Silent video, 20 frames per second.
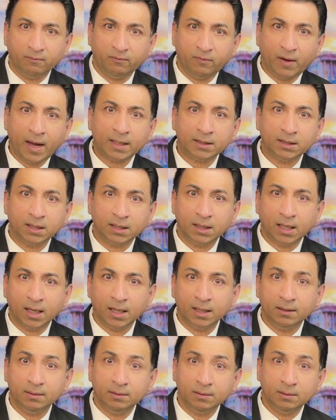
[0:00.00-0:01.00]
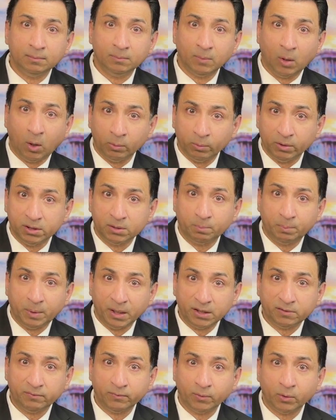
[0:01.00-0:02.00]
fact that I always
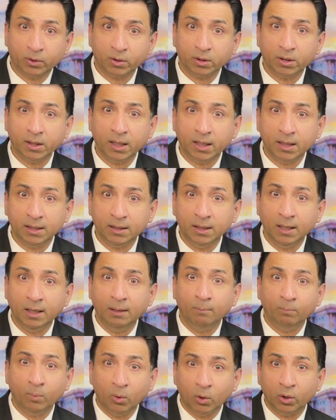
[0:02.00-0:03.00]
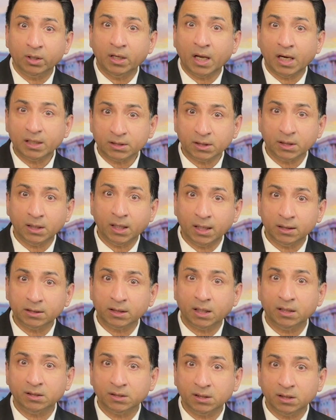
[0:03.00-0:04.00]
pitch for a more national
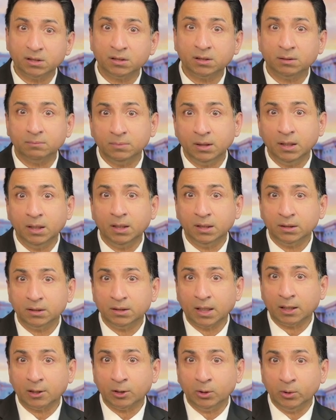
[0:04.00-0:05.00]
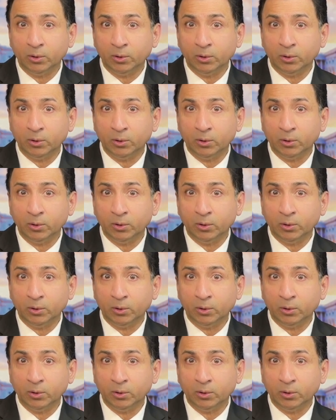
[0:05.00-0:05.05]
healthcare system that